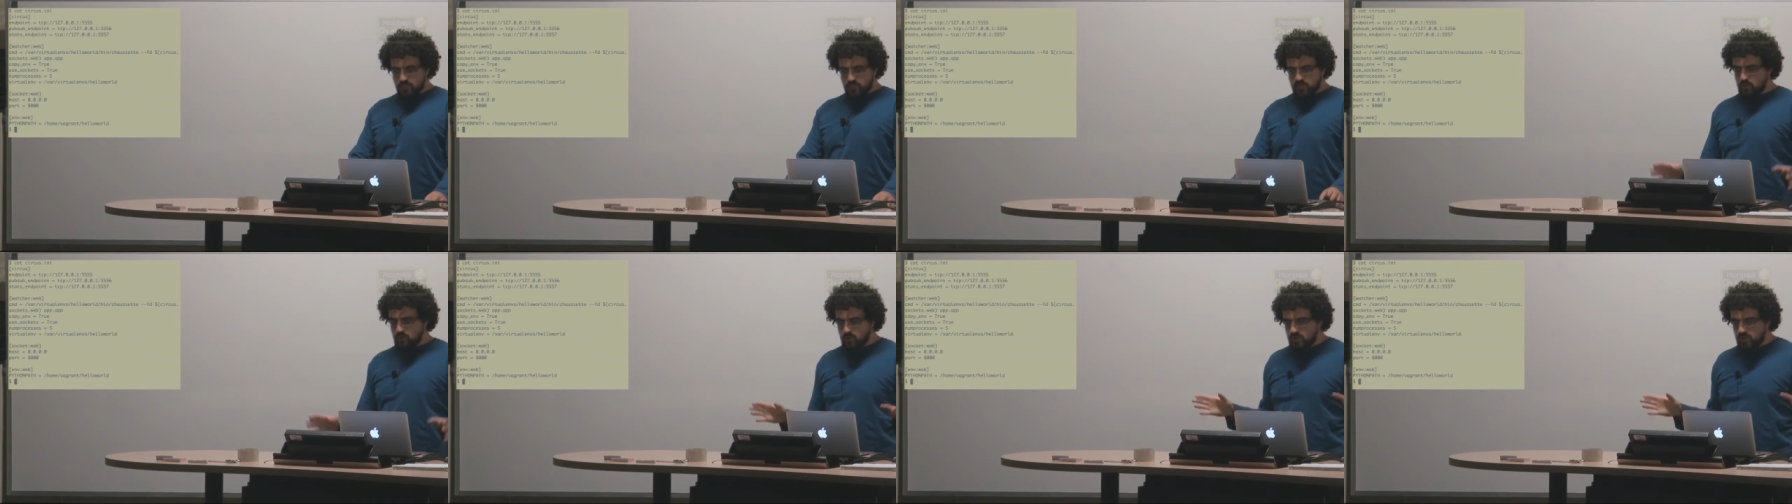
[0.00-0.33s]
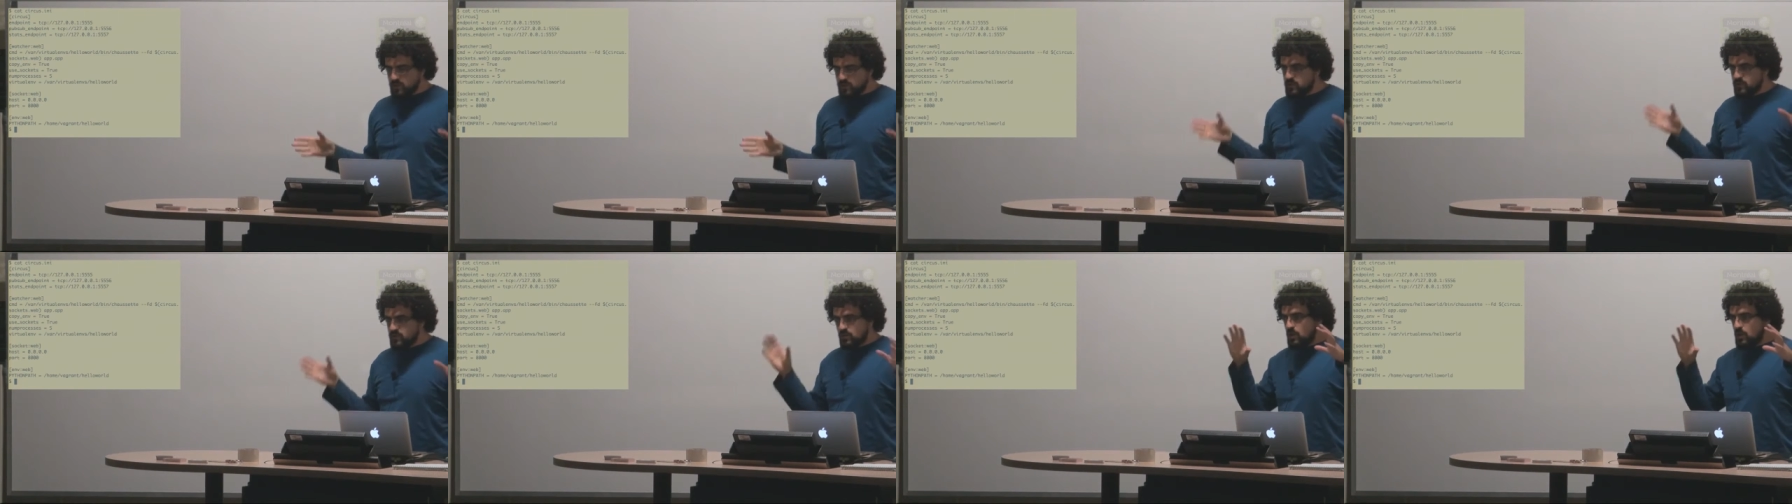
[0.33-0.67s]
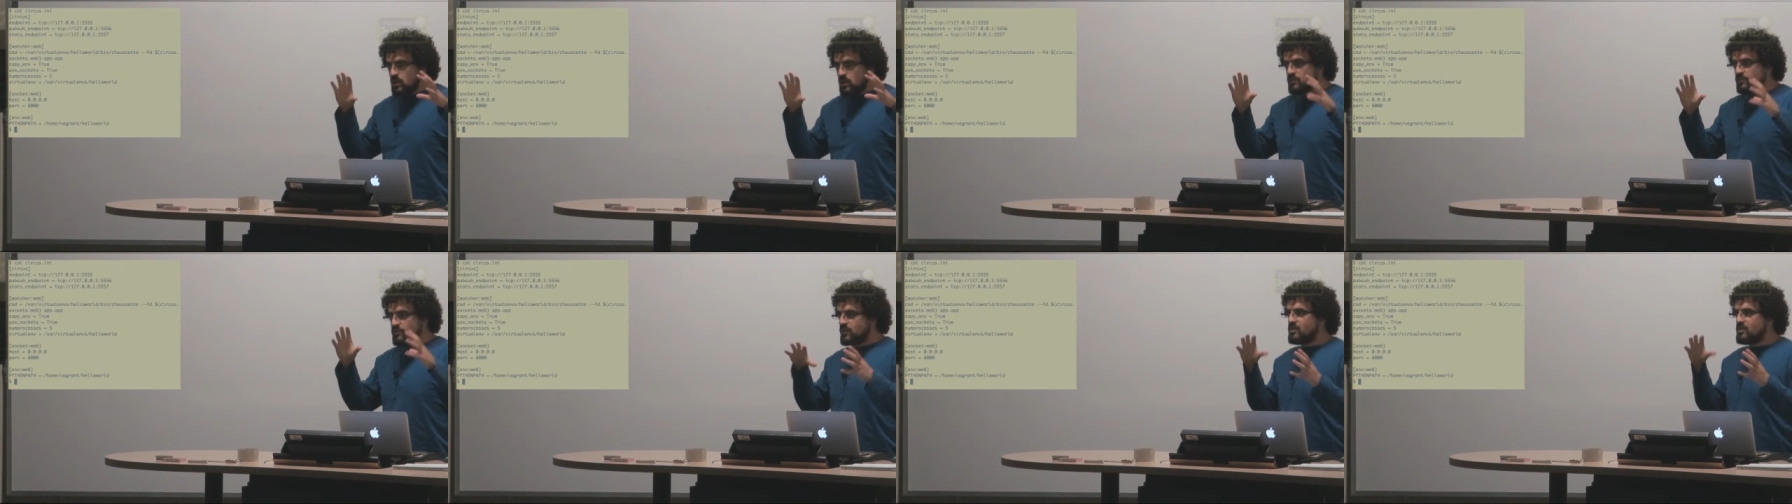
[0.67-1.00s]
so this is
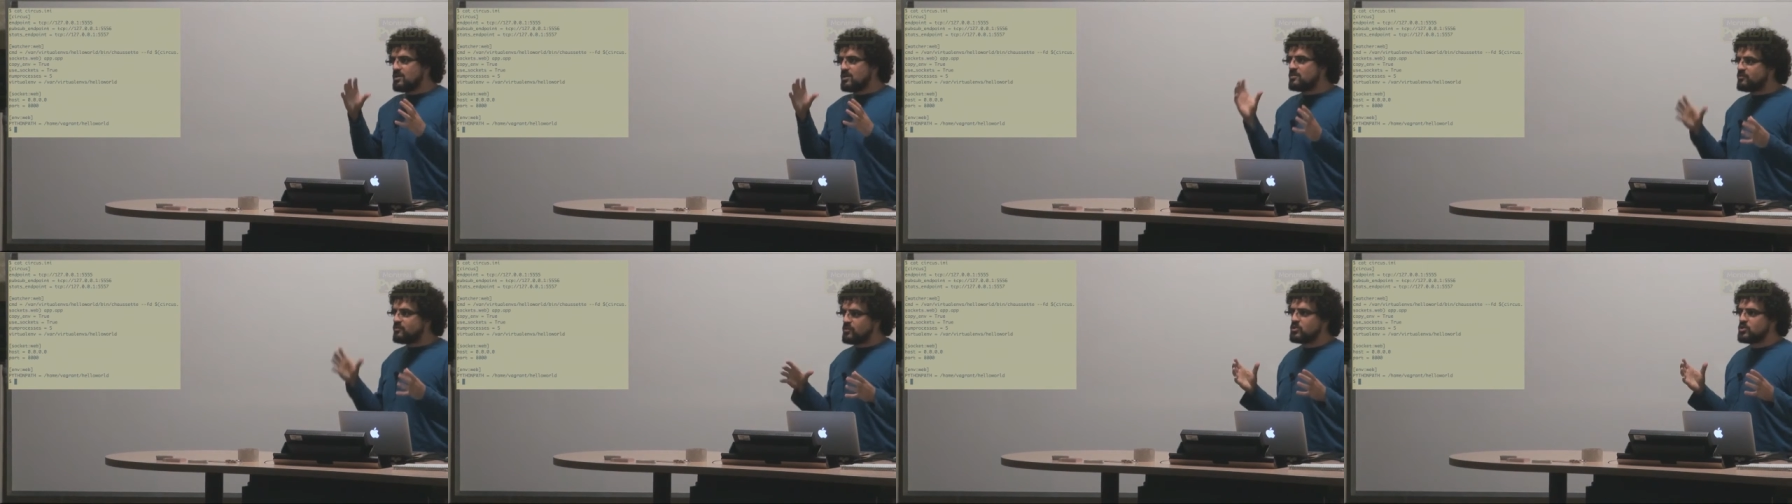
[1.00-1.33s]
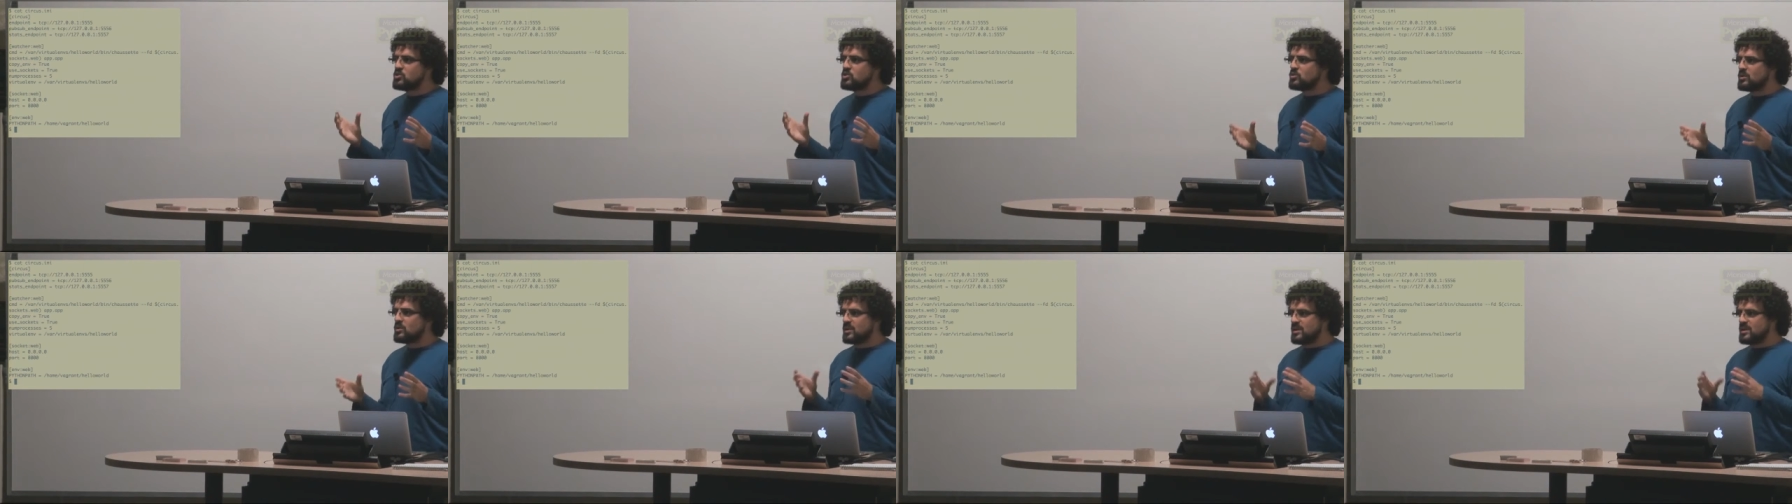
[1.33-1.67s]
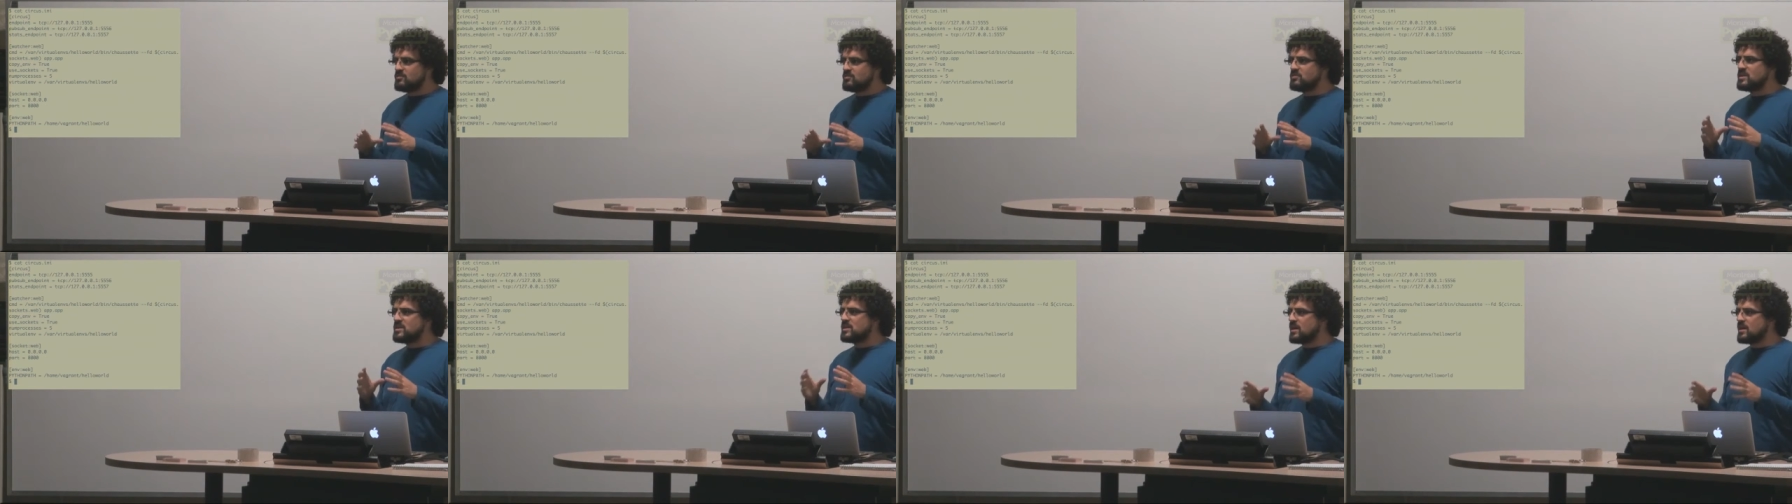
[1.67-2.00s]
all a very virtual
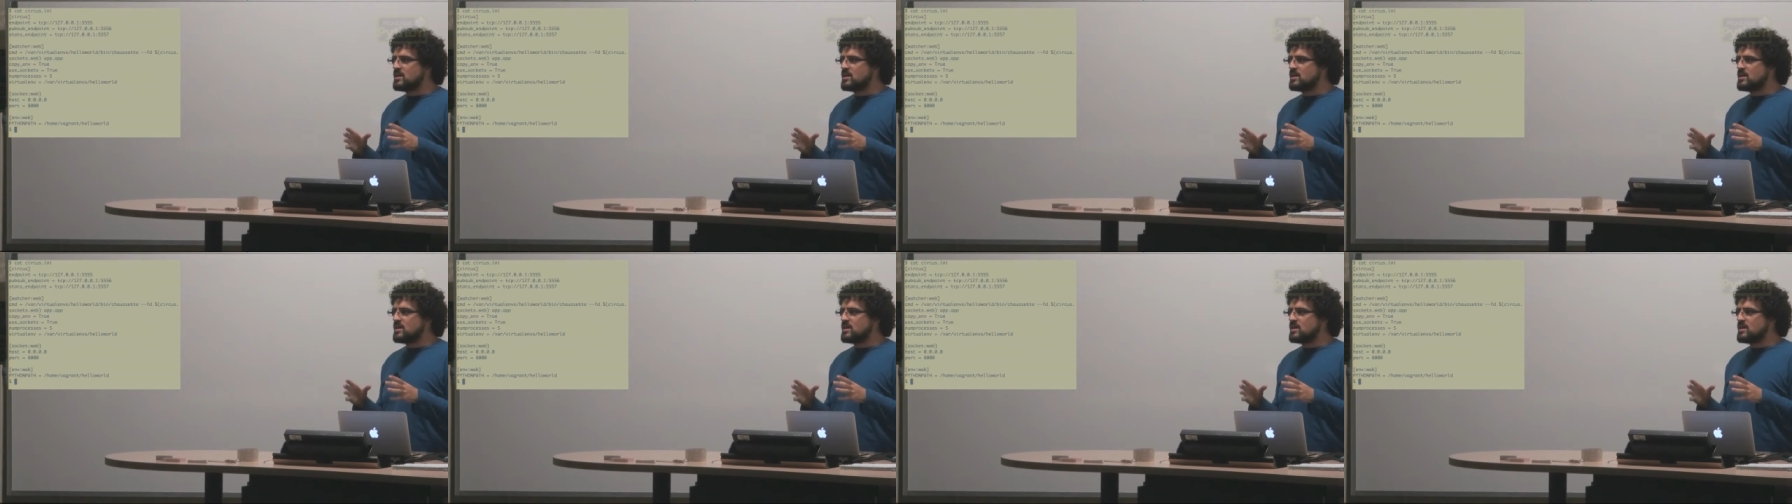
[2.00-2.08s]
envy